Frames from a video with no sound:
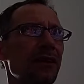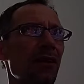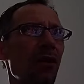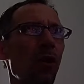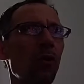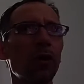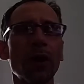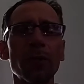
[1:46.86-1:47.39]

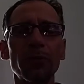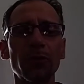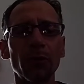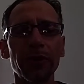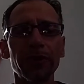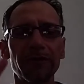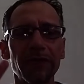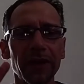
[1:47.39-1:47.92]
hold up
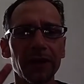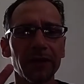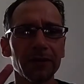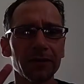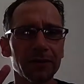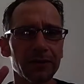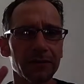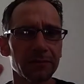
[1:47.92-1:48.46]
3 fingers
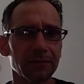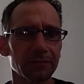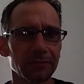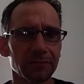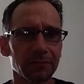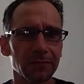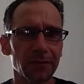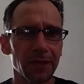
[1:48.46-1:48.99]

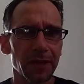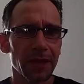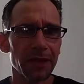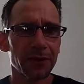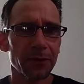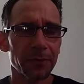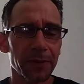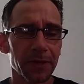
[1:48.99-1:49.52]
in
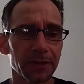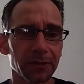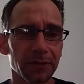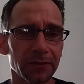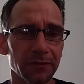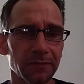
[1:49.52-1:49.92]
your picture.